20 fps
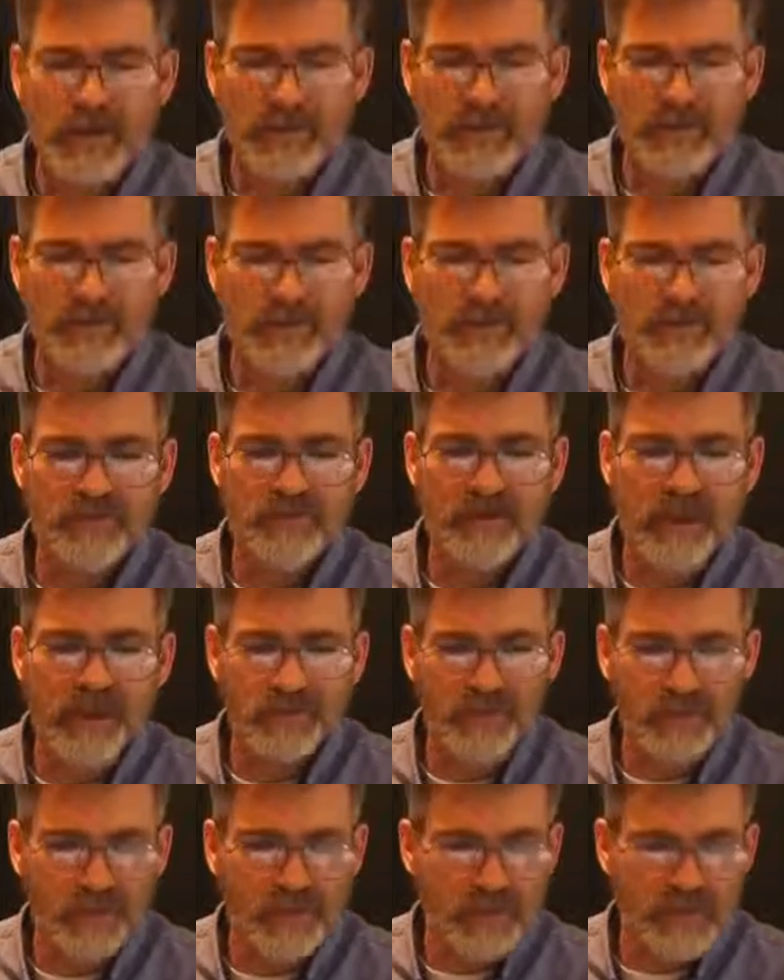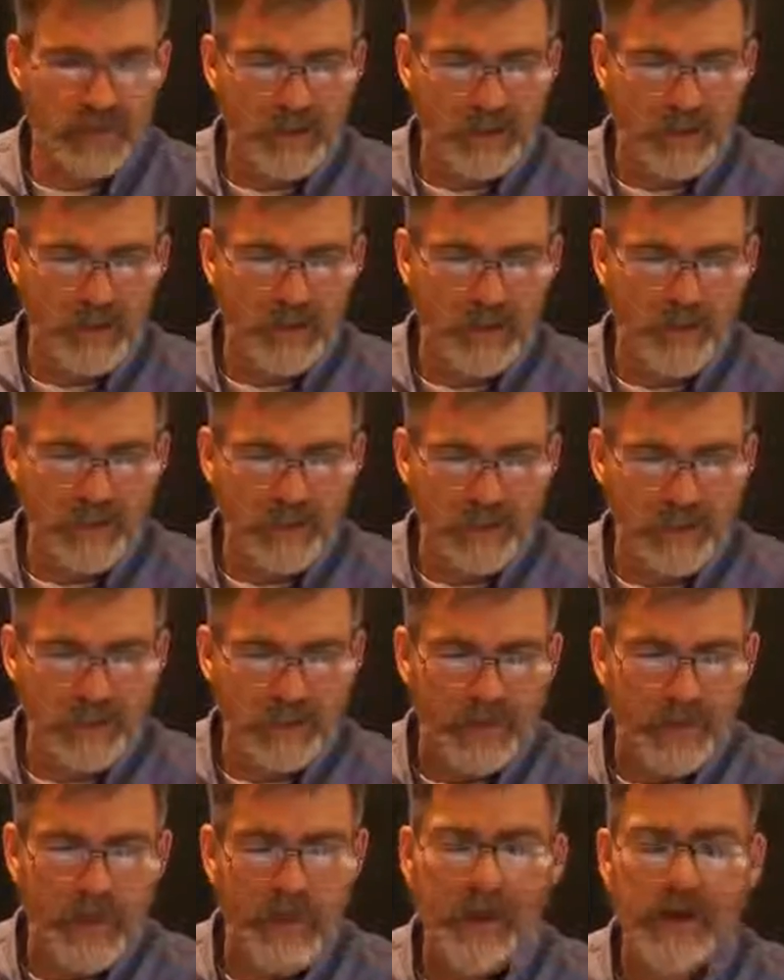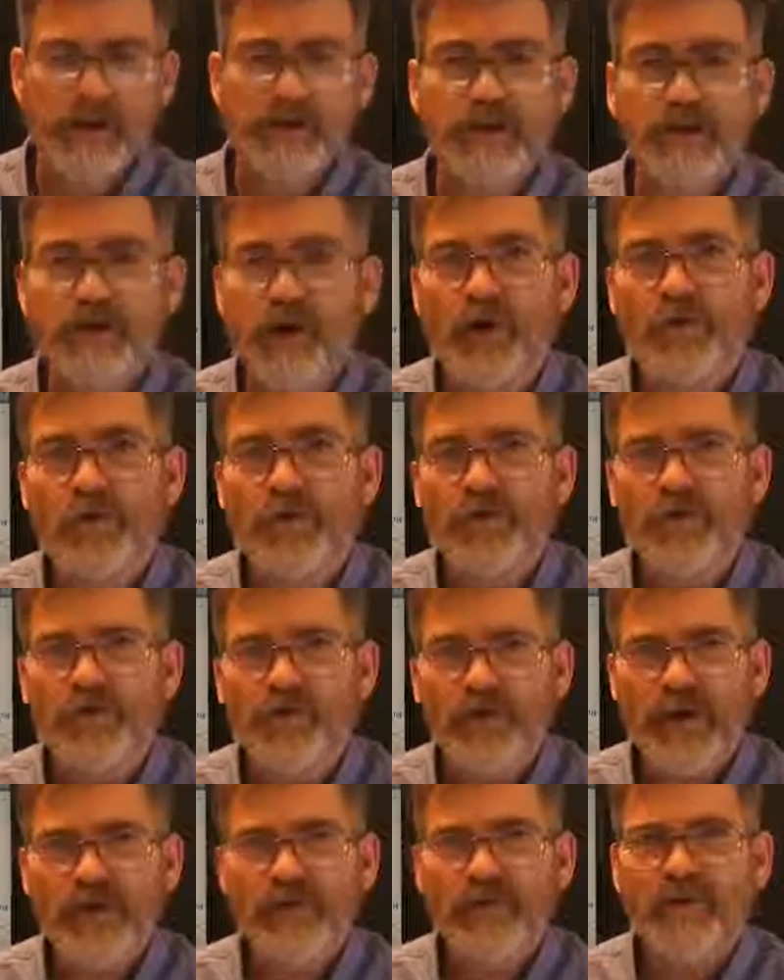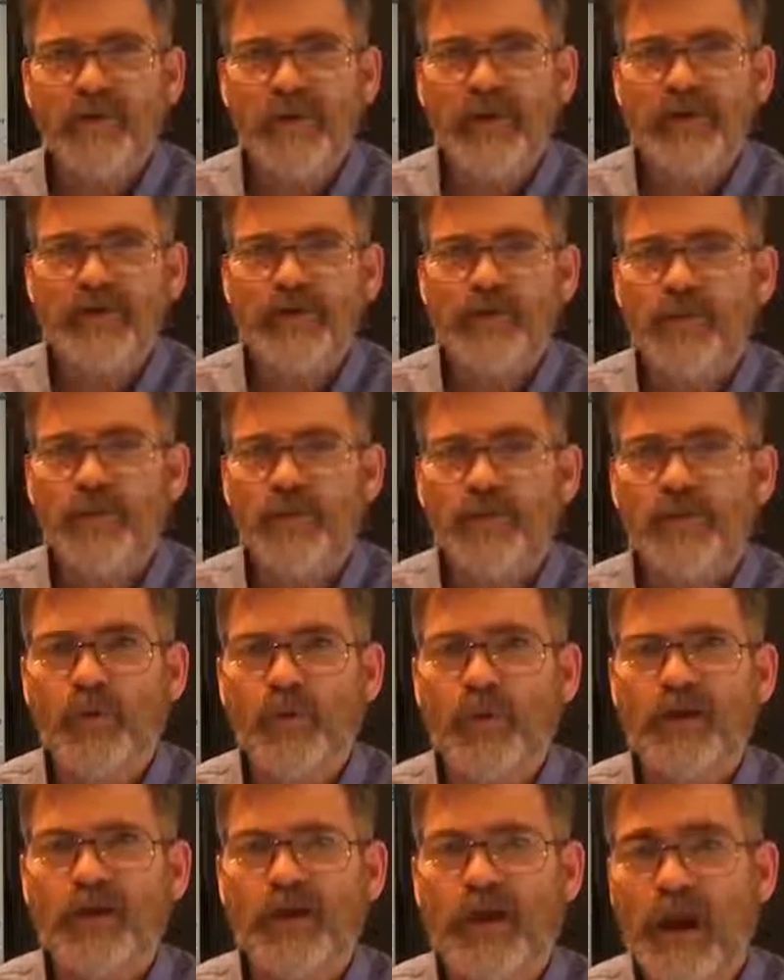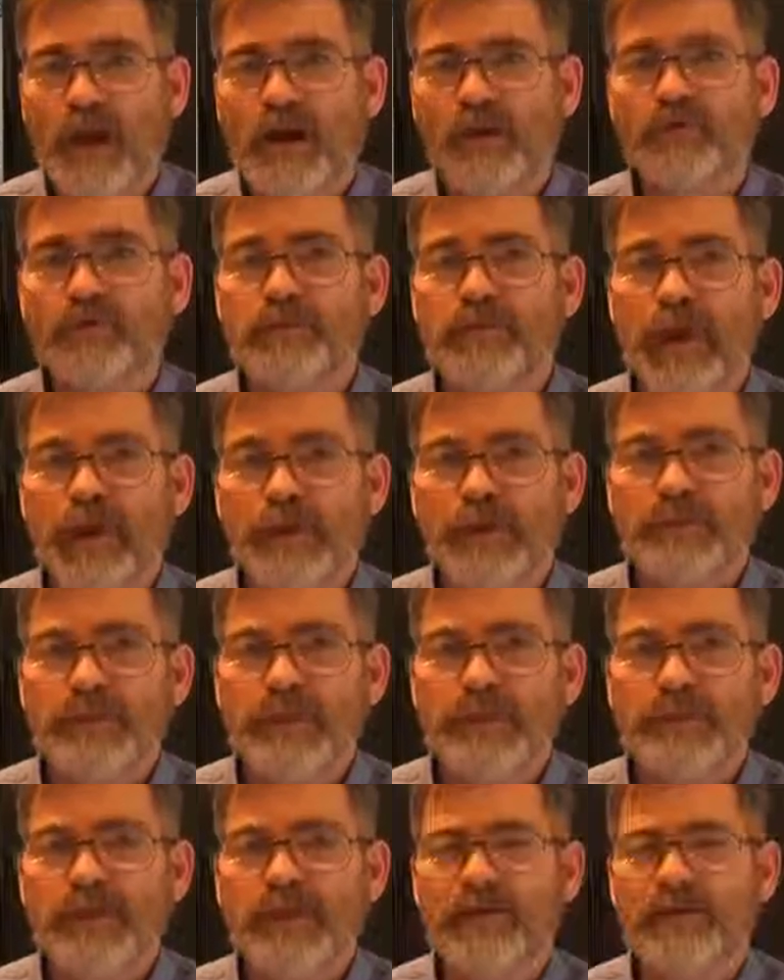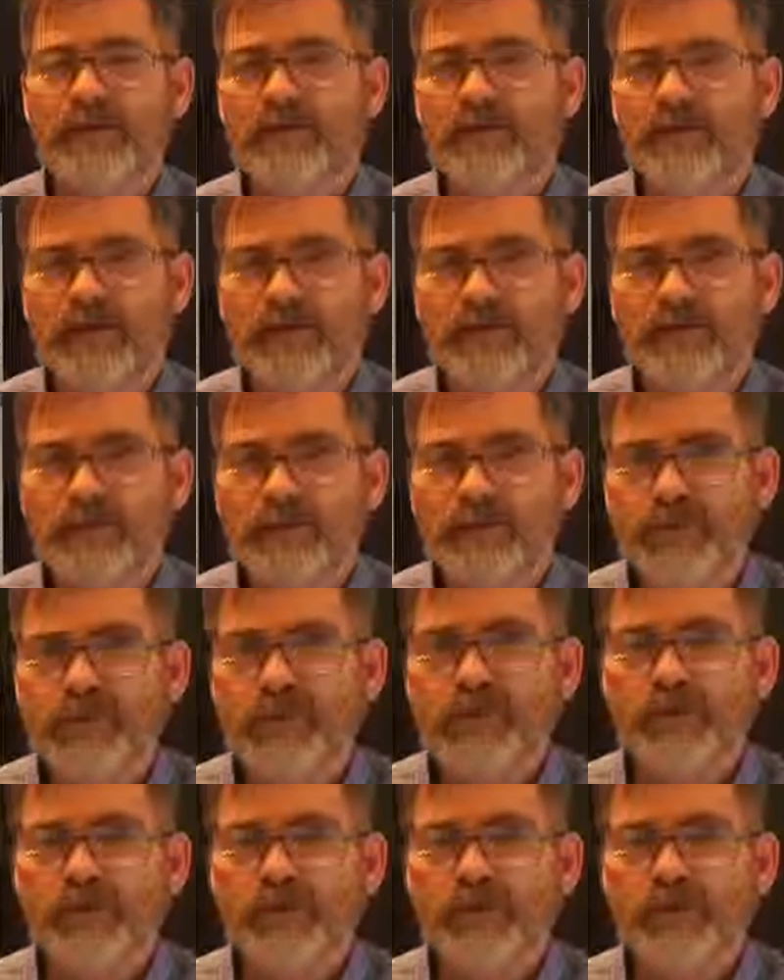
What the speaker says: that this couple here showed that the referendum was organized by the people of Sevastopol,